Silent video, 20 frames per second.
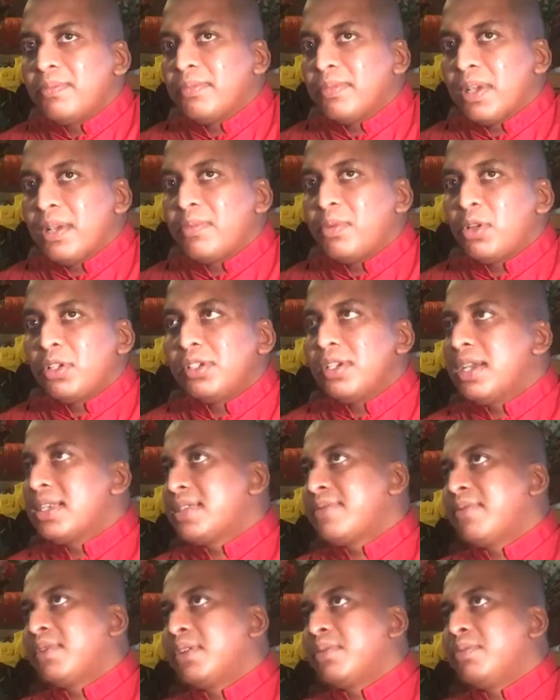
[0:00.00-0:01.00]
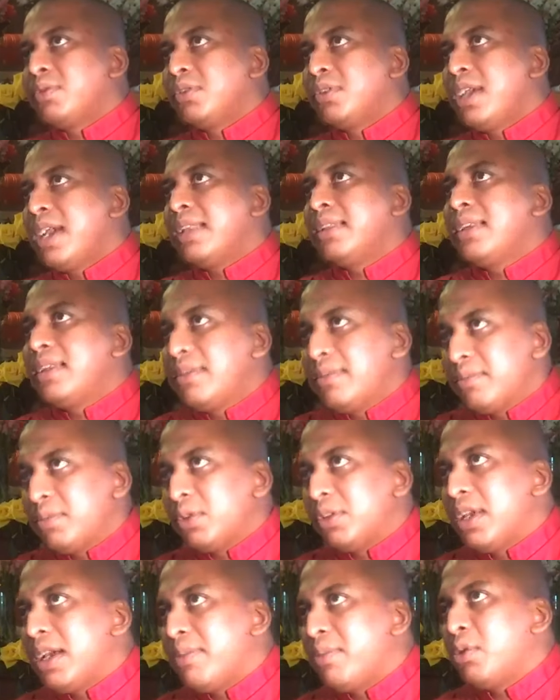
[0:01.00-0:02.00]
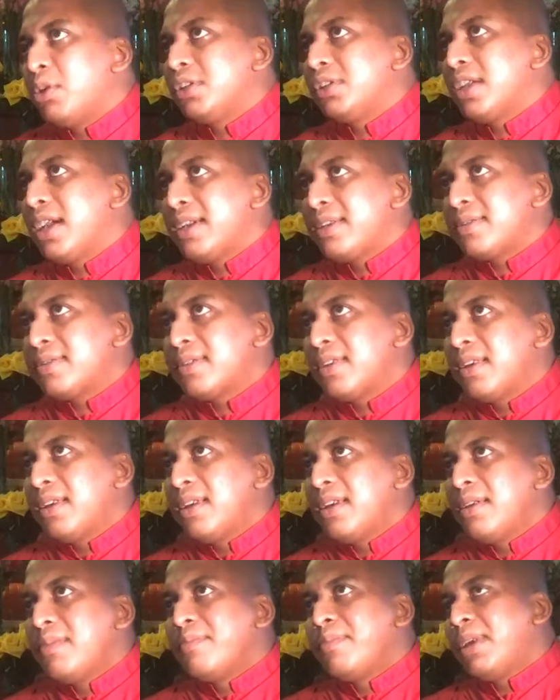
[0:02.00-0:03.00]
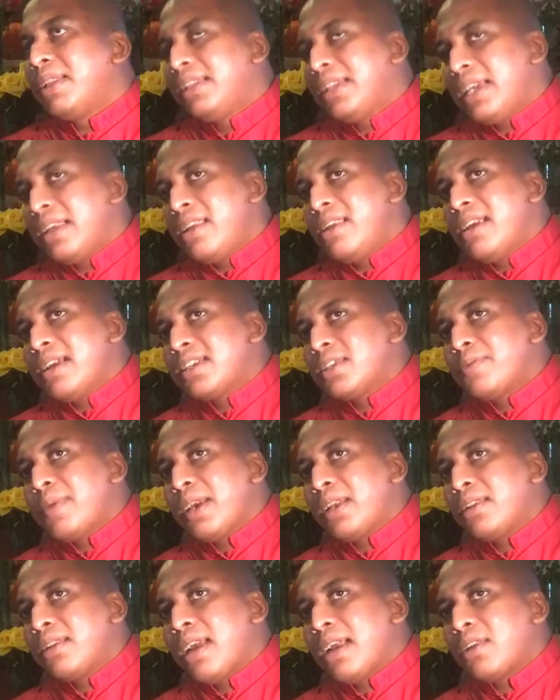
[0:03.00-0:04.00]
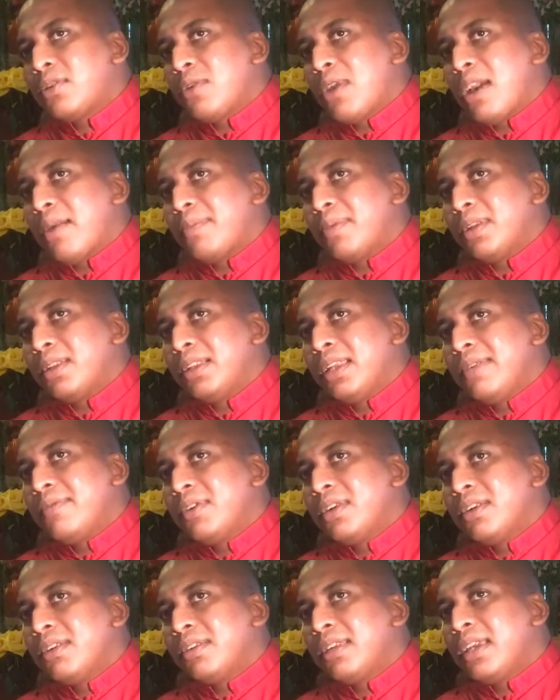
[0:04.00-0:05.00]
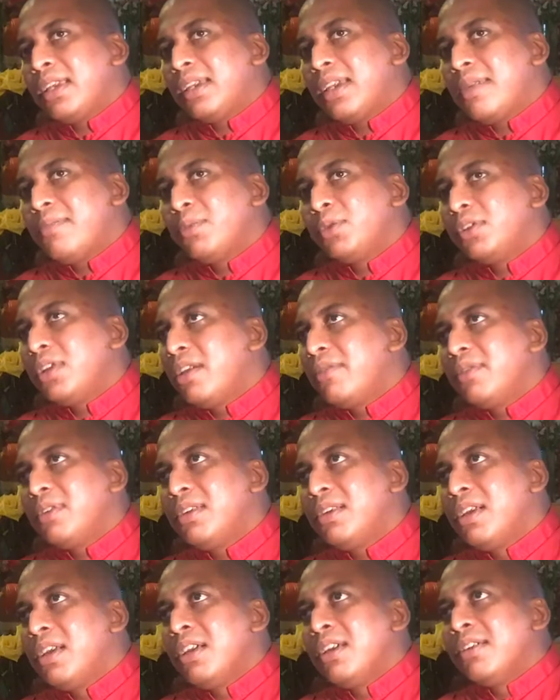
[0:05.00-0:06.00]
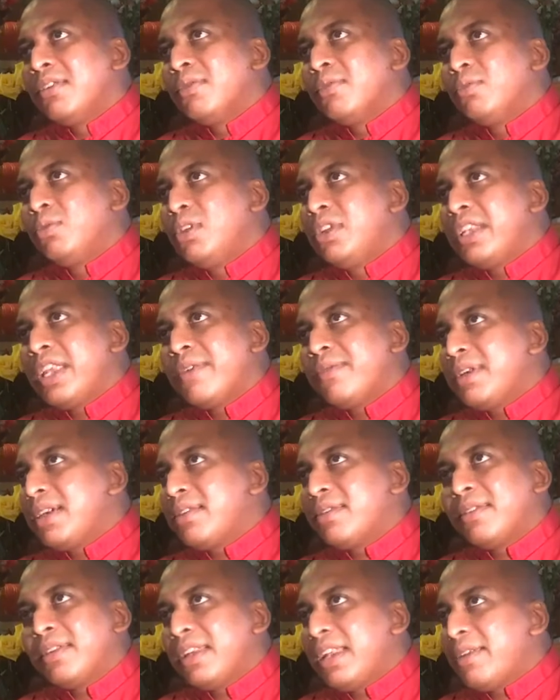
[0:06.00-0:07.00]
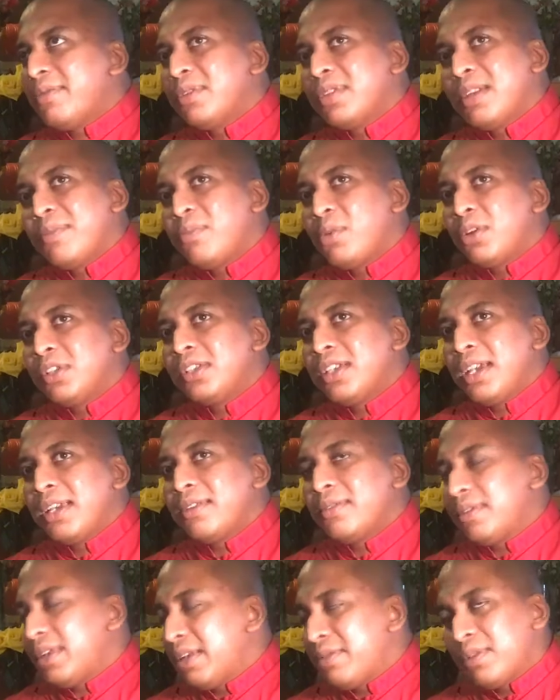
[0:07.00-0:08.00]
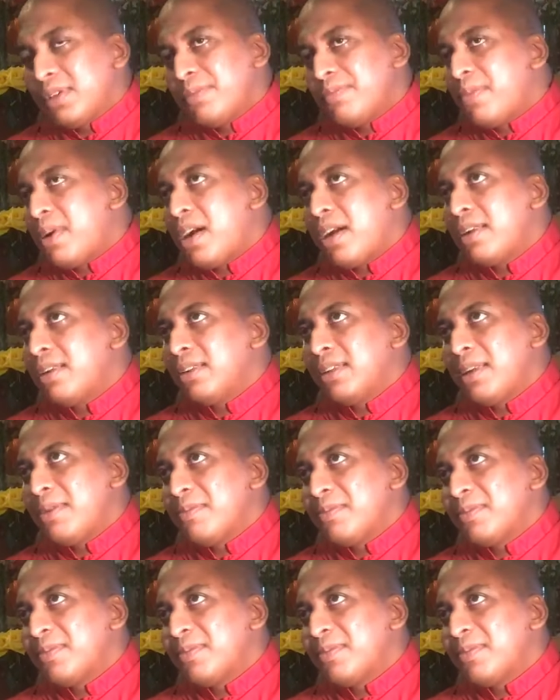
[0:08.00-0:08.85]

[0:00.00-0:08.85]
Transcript: apologized from the Buddha, and then Buddha apologized. But they didn't expect that to happen. They were thinking Buddha will never apologize, never pardon them.